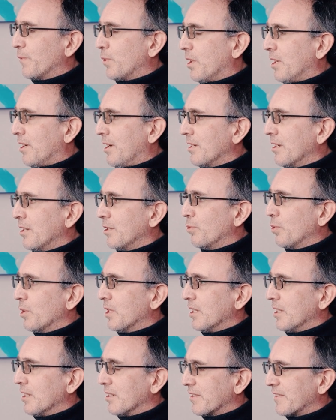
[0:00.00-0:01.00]
for HANA,
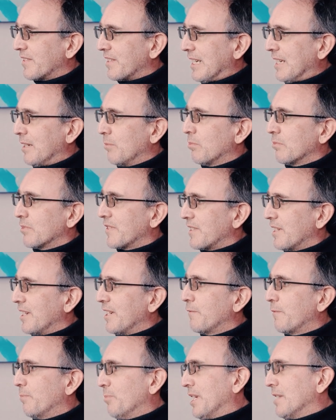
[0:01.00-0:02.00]
you are in the same
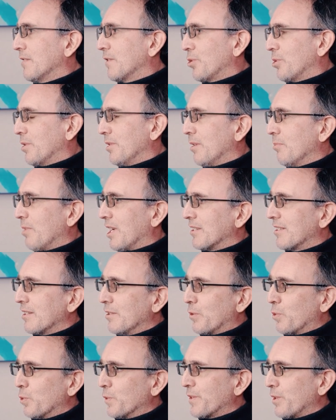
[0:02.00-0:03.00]
safe mainstream
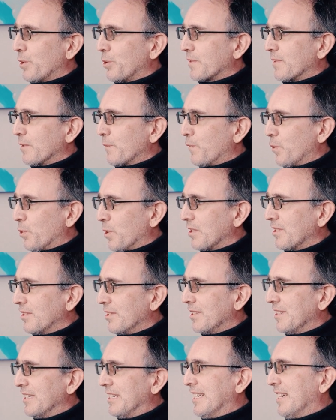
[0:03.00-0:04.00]
until
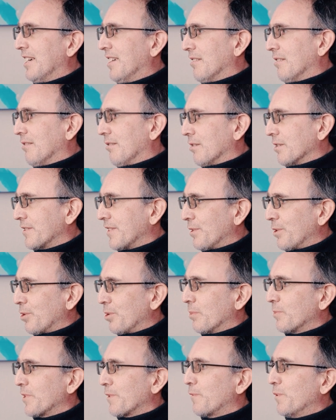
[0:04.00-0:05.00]
2040, also in
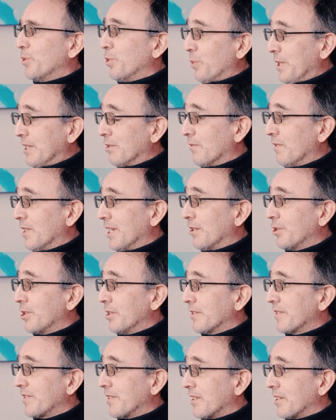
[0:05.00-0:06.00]
terms of new
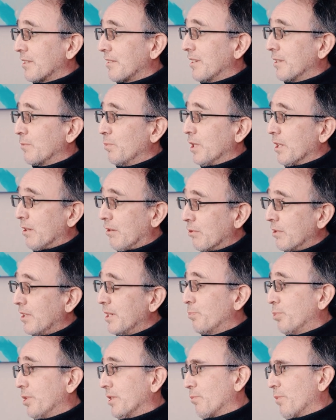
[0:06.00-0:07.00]
innovations, that we
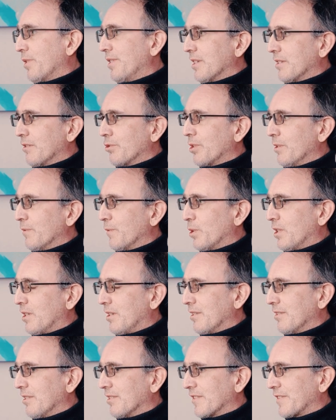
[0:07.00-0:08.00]
only bring with the Edition
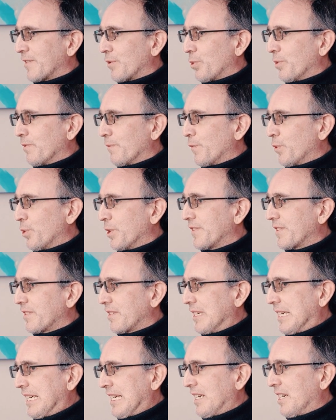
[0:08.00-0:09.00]
for HANA. So the
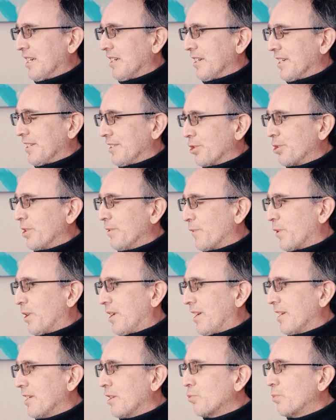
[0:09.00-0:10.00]
first Edition
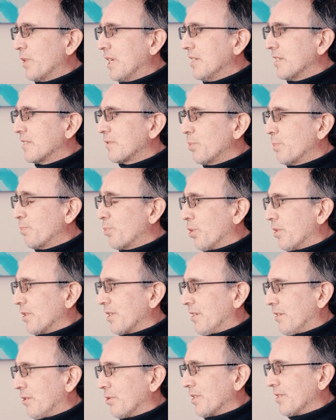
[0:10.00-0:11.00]
for HANA release we
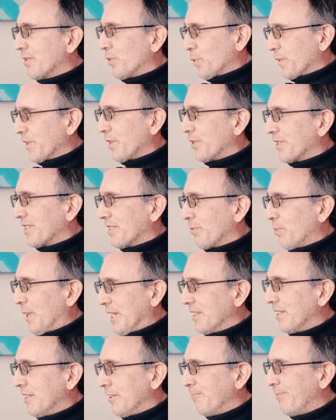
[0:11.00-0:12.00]
brought out in
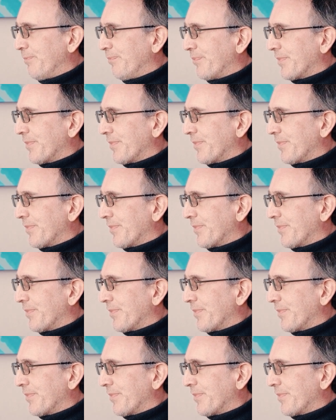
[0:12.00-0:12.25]
2020.